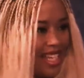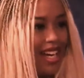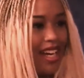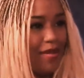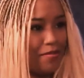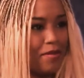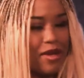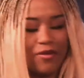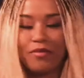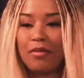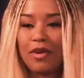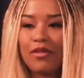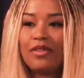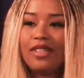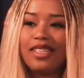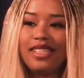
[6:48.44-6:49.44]
Yeah,
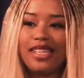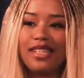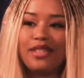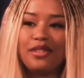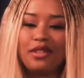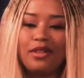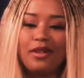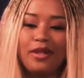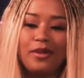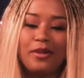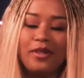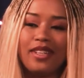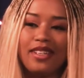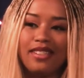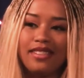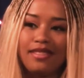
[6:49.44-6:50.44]
Beverly D'Angelo. I know who
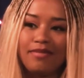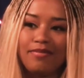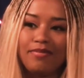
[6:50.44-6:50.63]
that is.